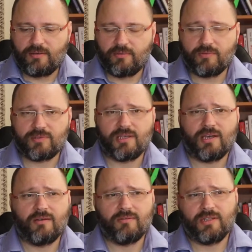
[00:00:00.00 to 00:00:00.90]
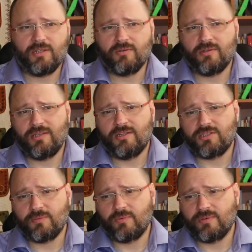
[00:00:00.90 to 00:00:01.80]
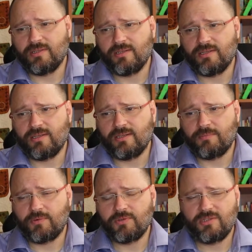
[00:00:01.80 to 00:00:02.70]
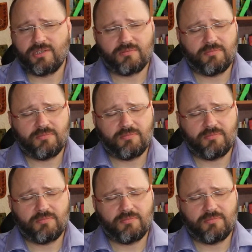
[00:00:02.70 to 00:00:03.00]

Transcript: we will see how the EU leadership will approach this.